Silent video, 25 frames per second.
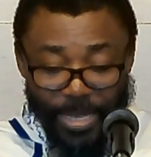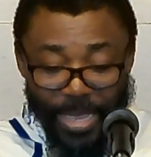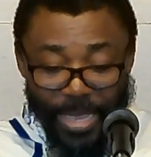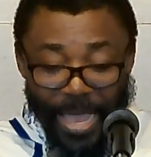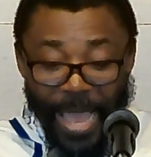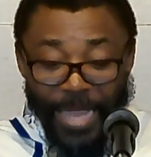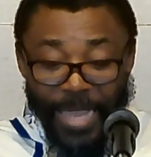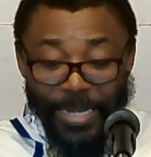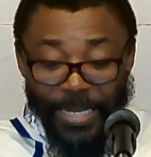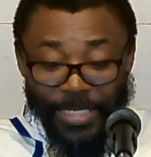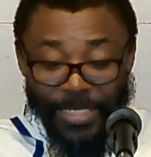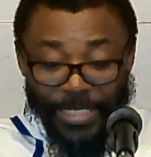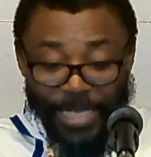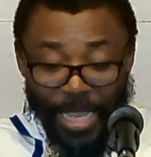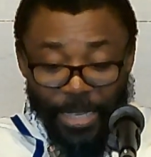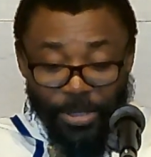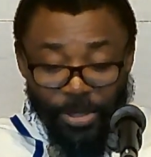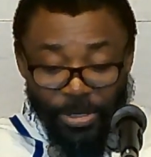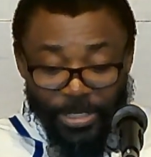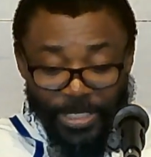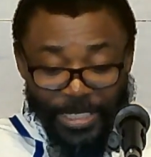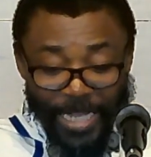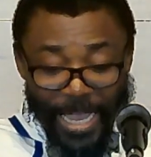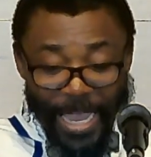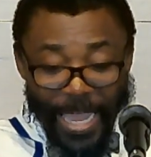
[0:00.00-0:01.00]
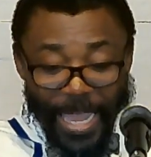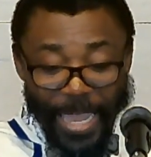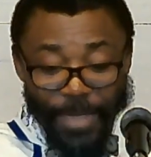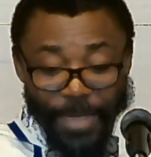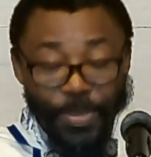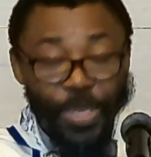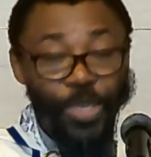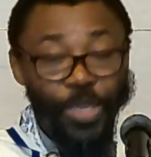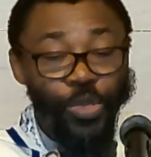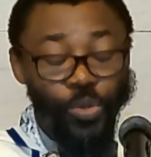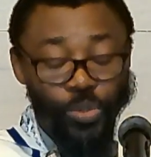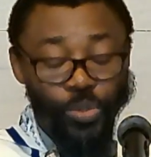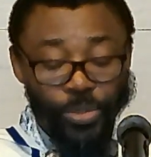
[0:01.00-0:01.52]
and the second time
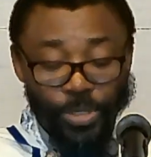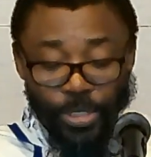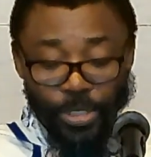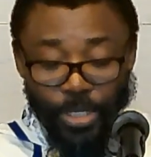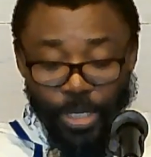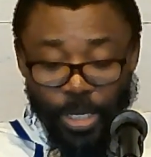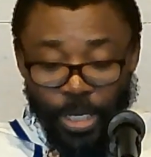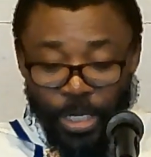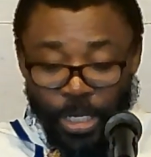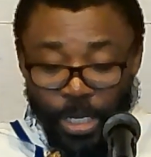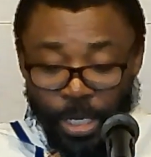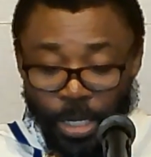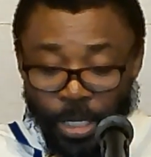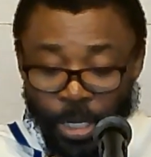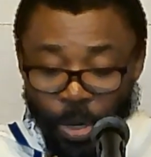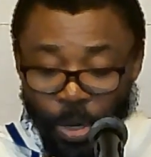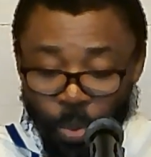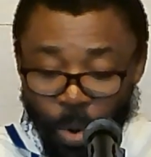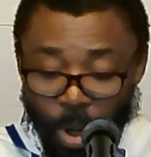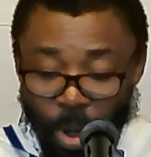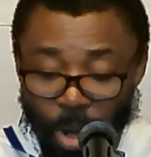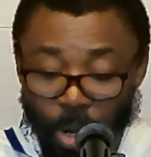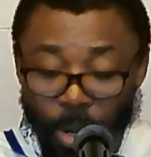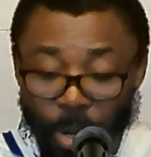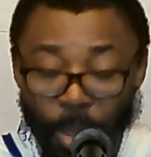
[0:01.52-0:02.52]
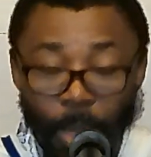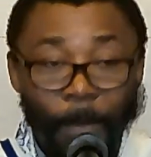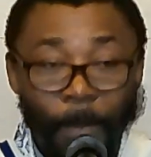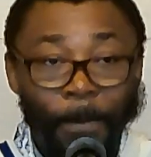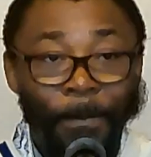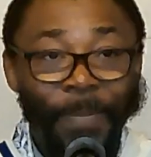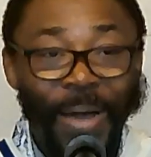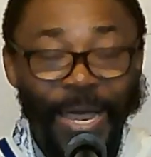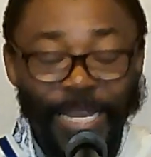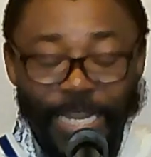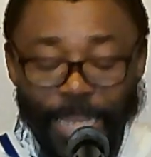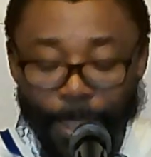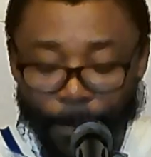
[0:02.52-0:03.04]
he used the word
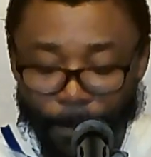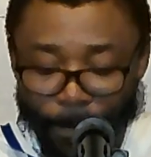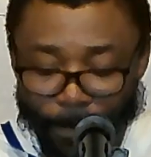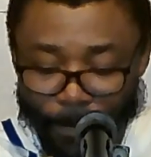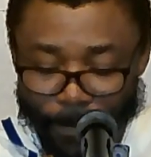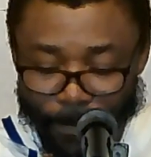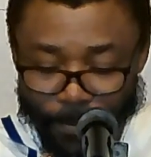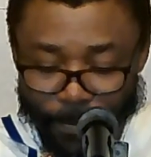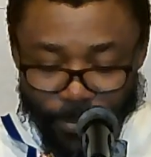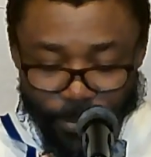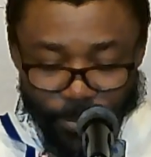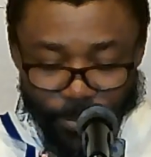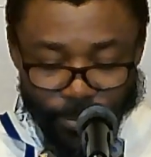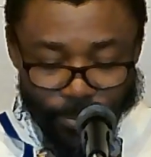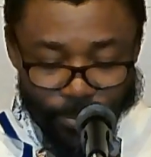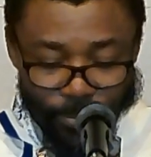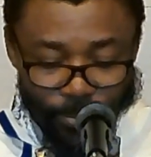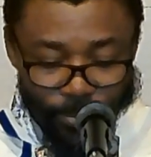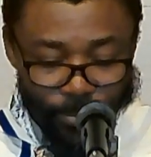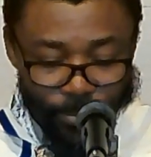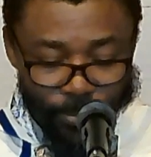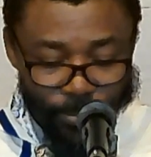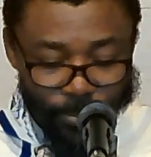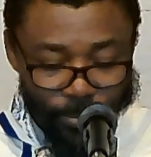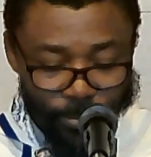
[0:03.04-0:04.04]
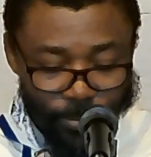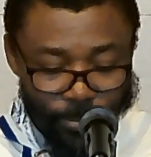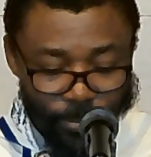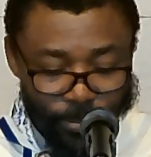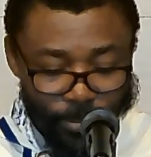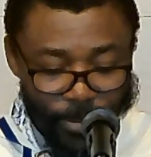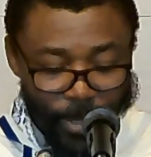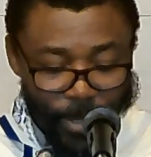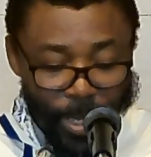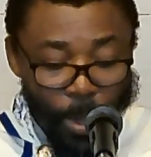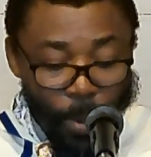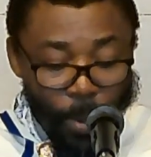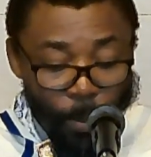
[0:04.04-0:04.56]
panim.
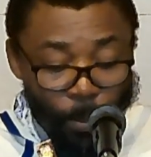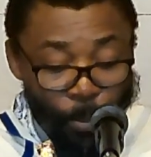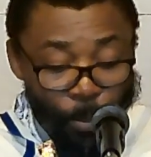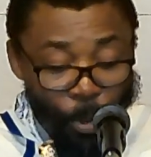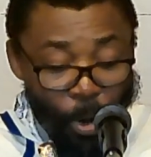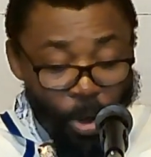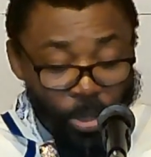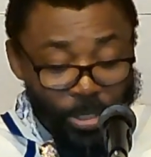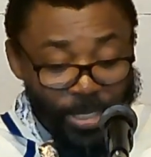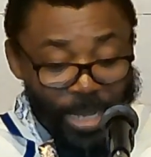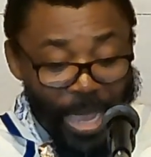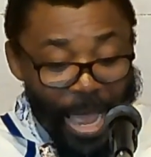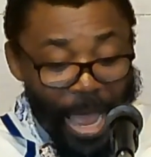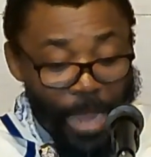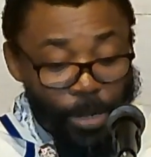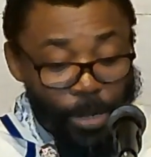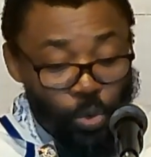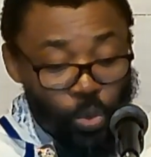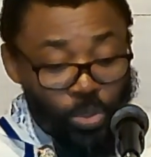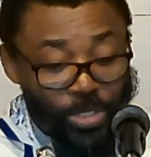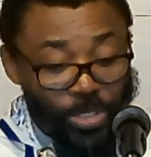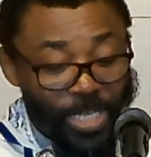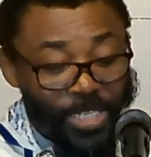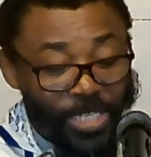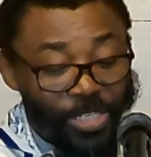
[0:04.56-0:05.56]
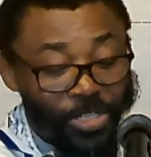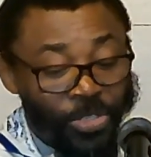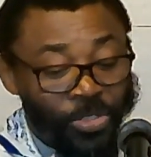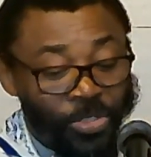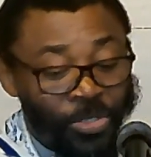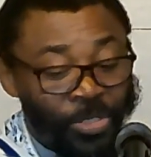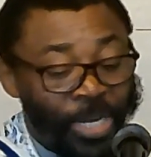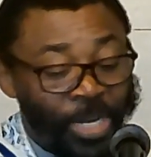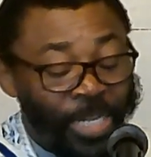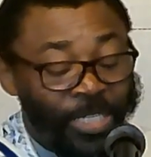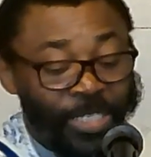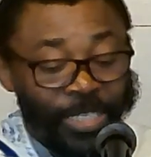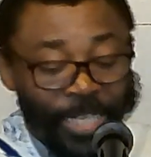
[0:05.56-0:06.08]
Both are loosely
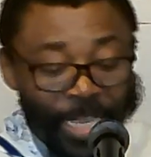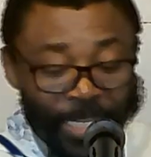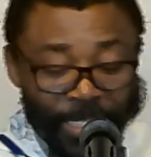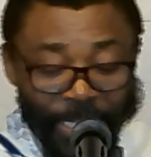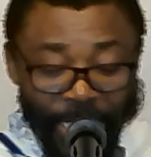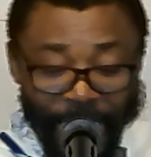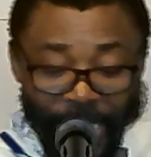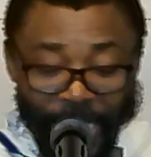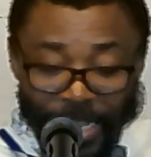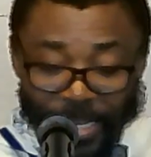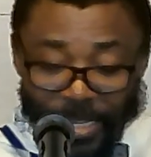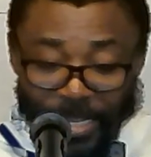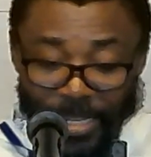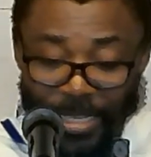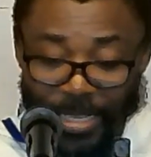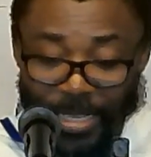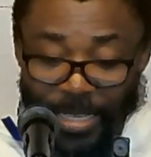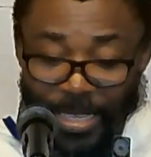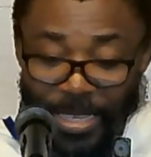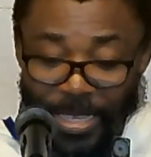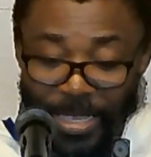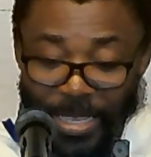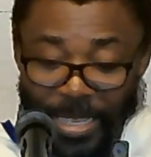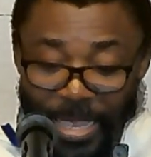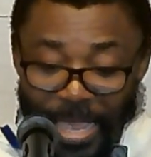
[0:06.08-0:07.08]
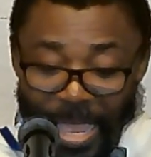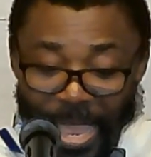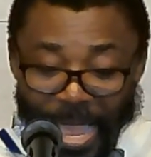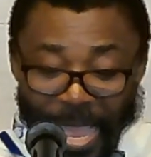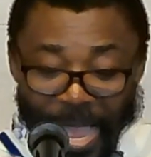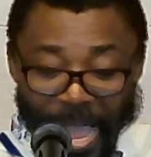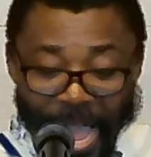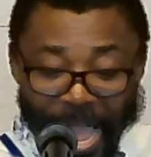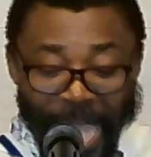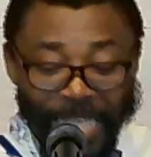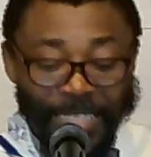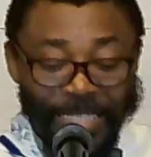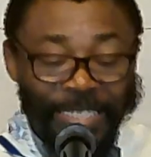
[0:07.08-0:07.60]
translated
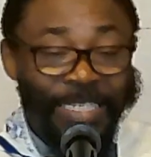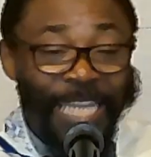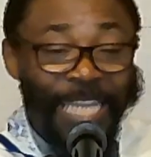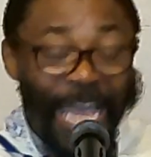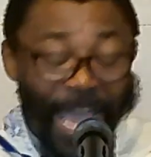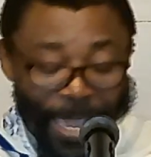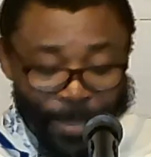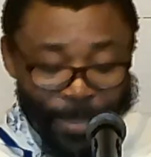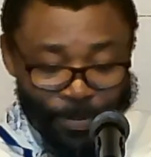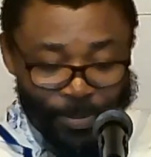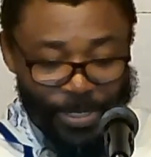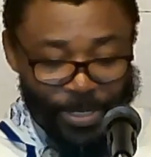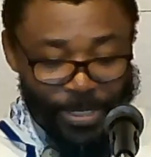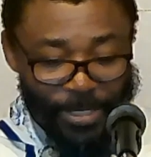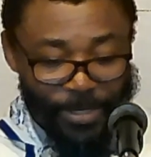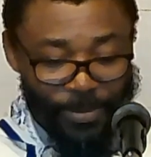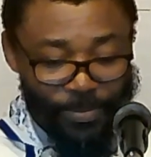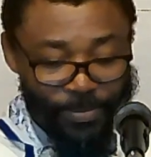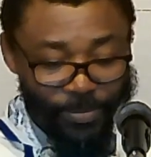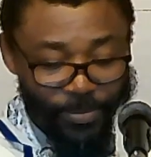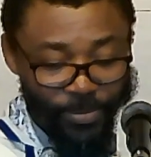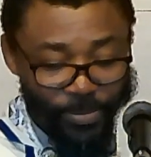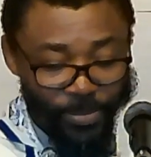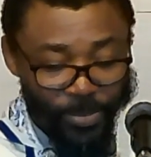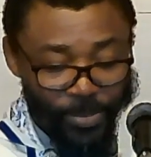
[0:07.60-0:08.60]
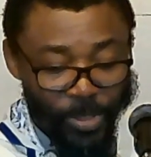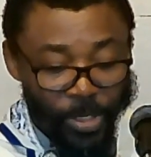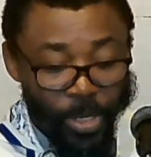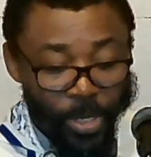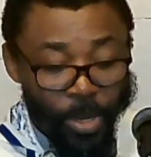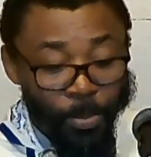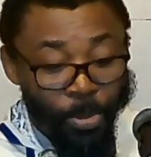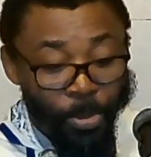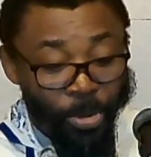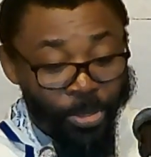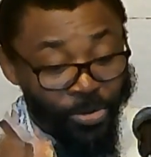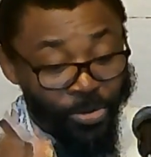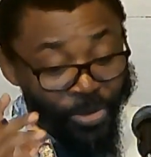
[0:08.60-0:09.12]
as times,
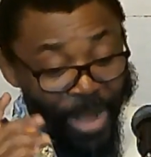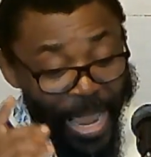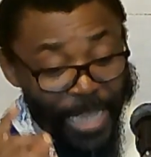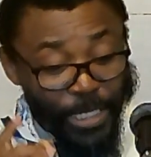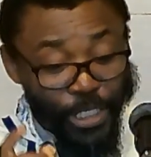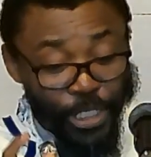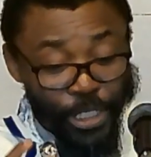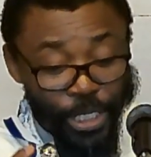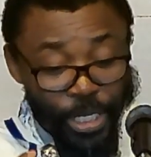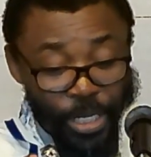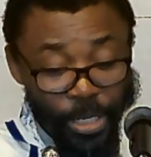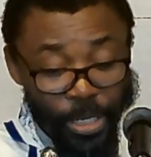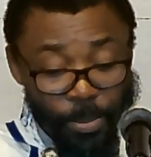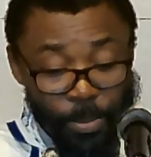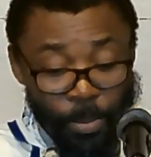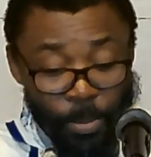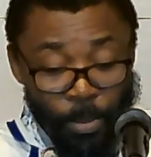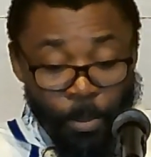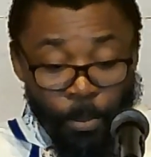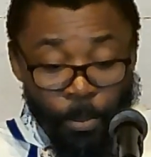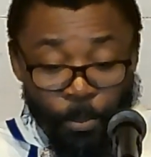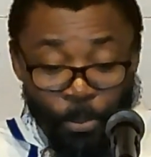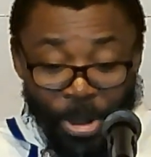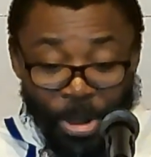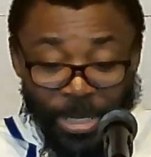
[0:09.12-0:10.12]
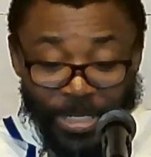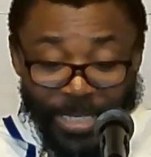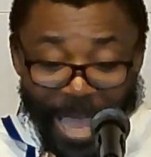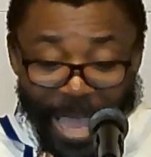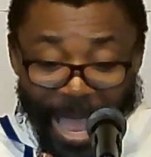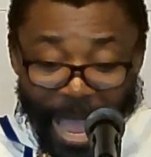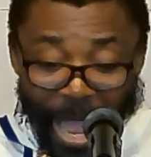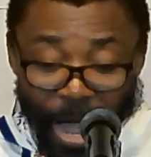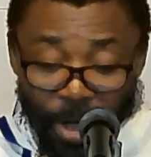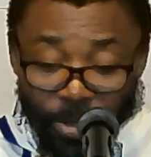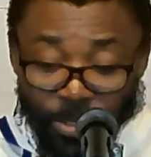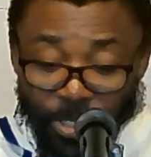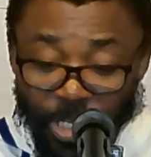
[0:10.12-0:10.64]
but Rashi points
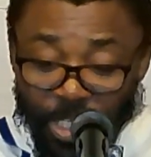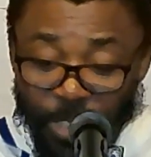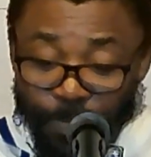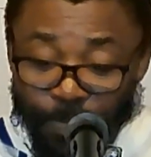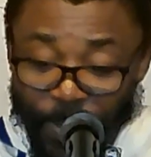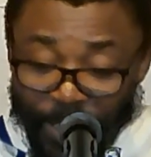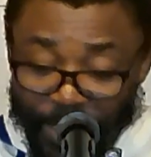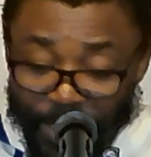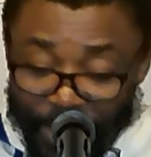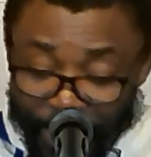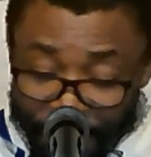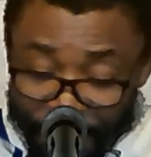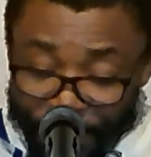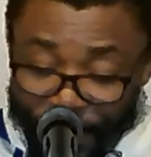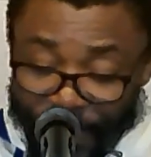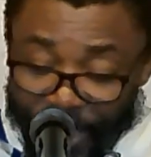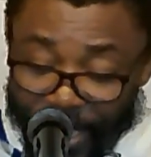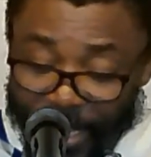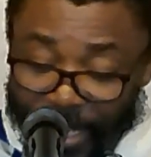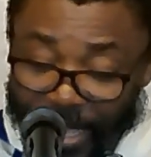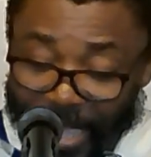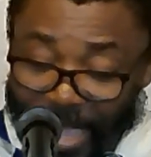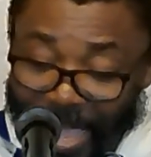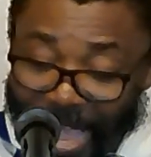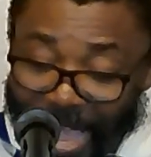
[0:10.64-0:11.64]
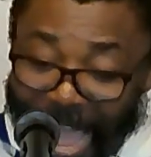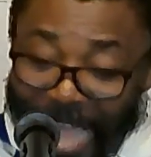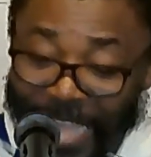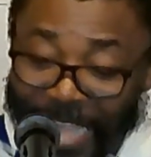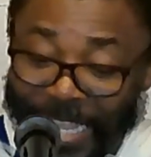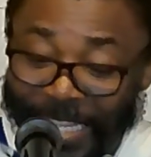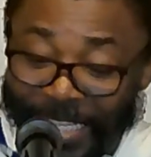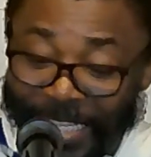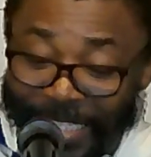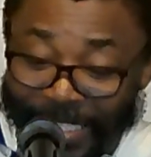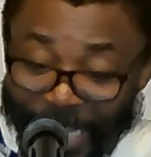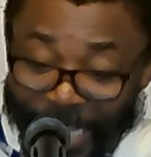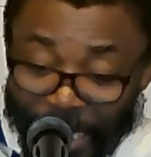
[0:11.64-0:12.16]
out the specific and
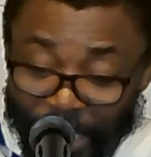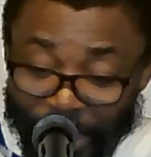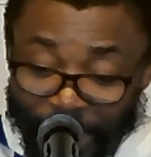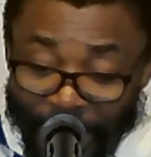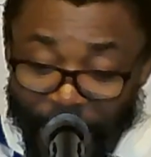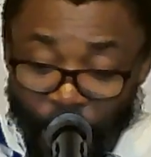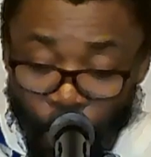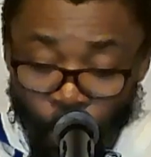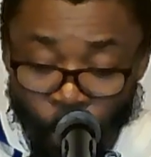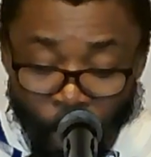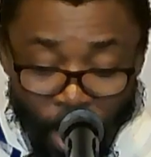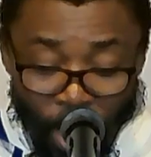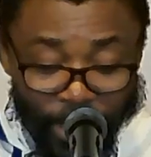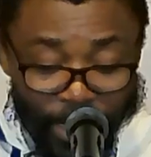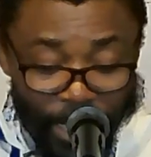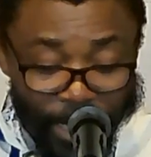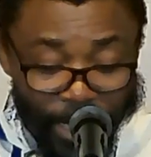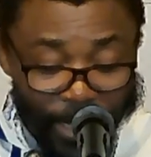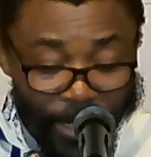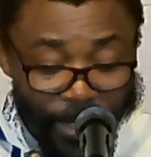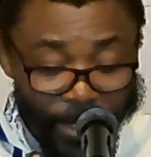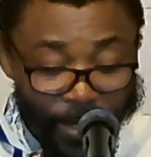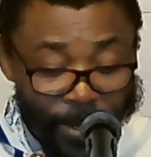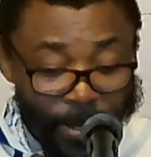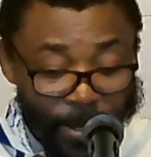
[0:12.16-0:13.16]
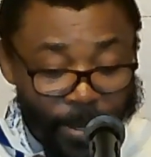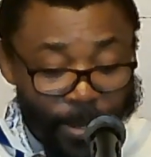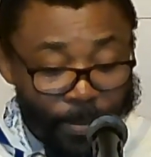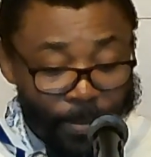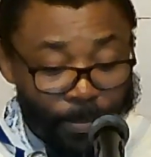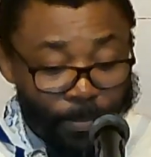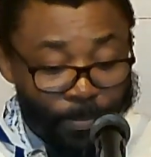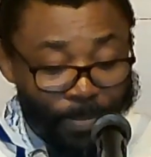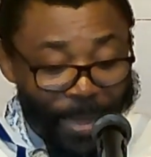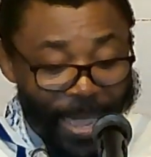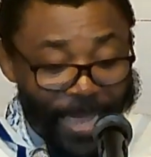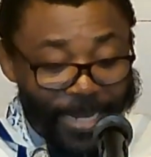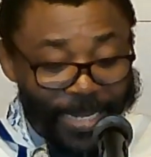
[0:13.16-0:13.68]
intentional wording
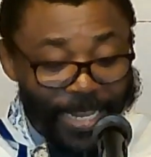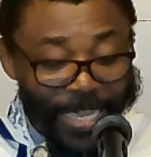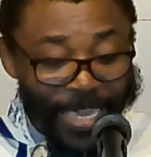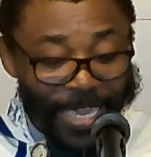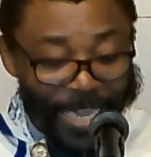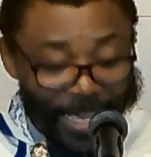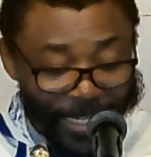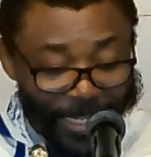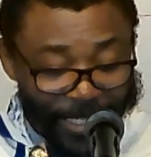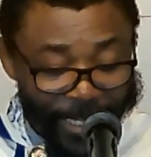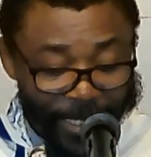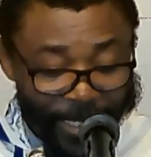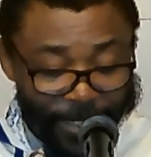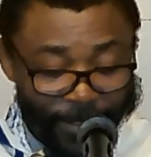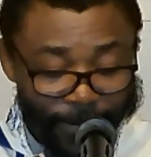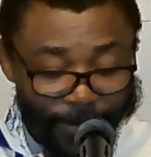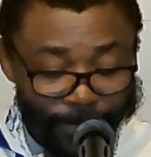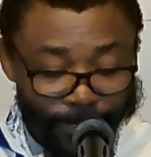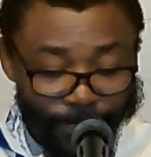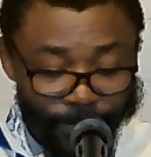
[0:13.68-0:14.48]
by the hitting.